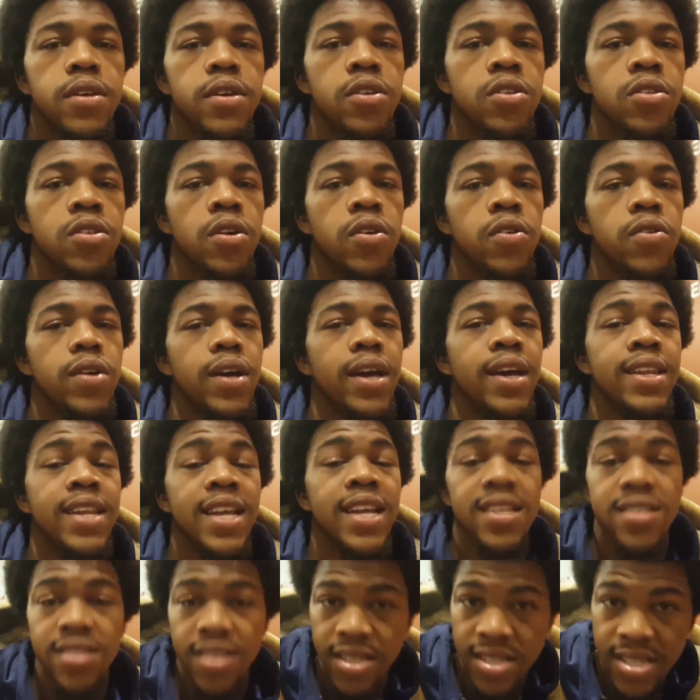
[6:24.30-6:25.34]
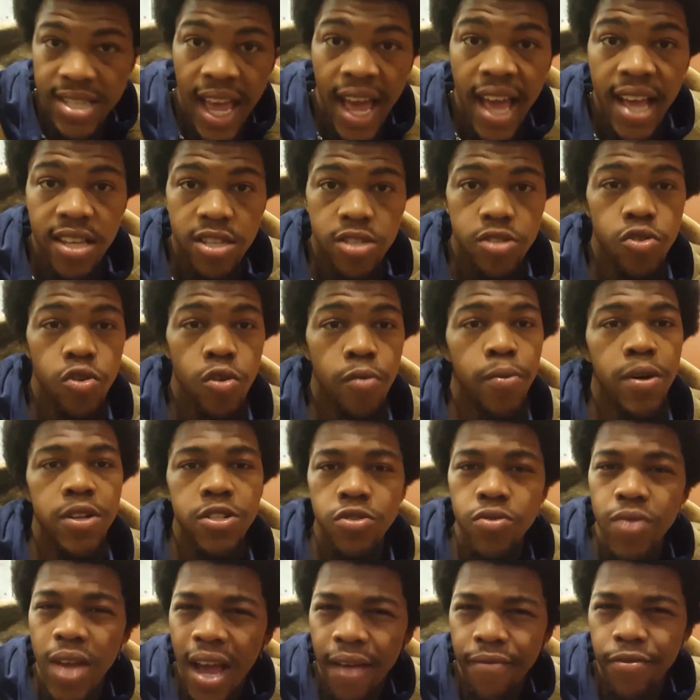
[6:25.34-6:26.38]
You know, and that's the science to it,
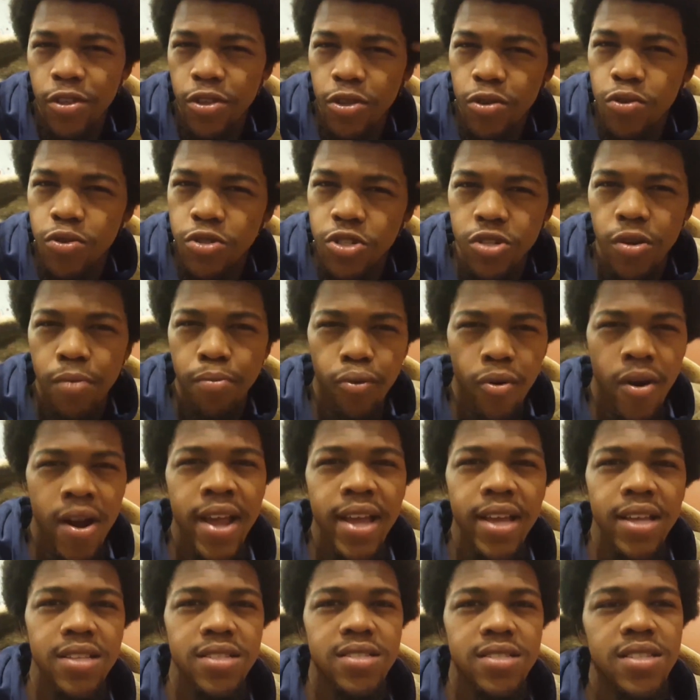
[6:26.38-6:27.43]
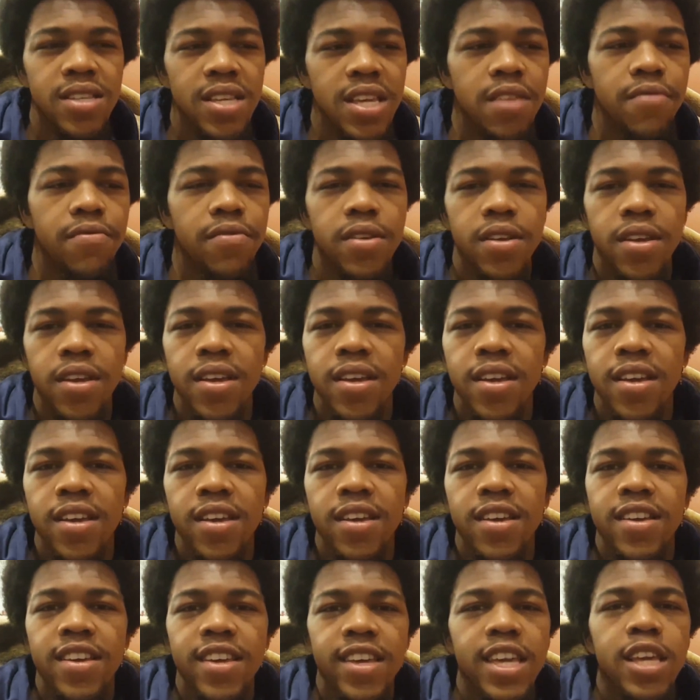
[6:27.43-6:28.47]
but you have to use your brains to even
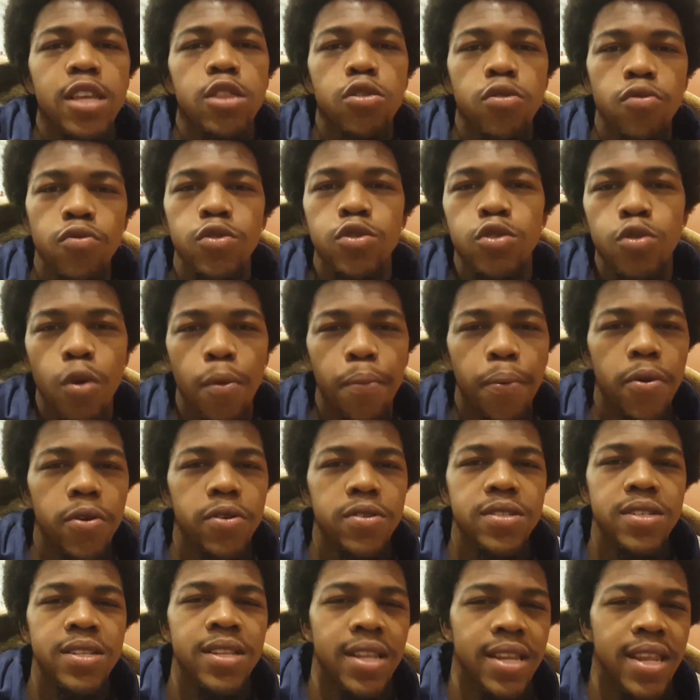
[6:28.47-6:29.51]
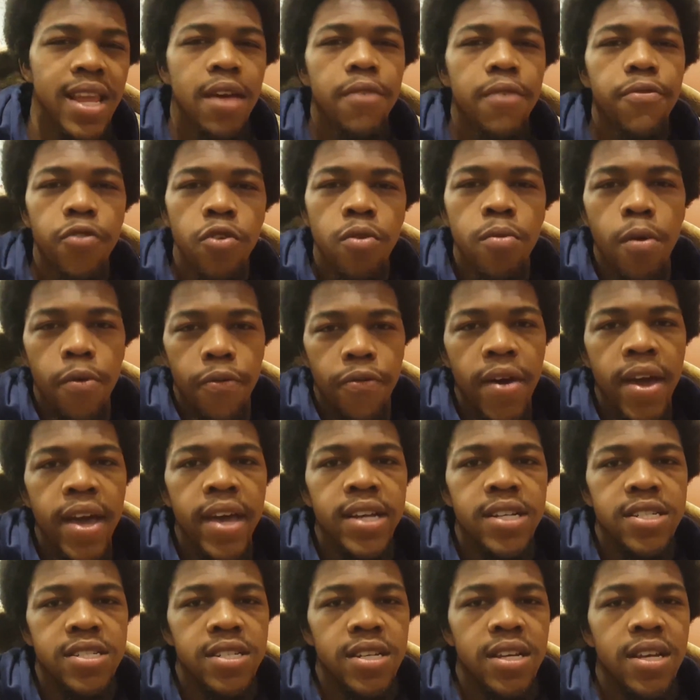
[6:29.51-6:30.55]
get through to a person in that form of
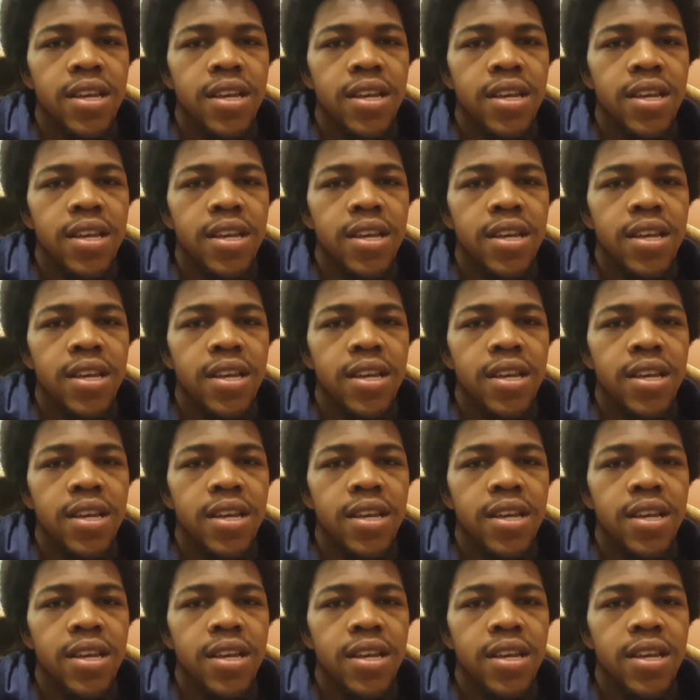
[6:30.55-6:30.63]
fashion.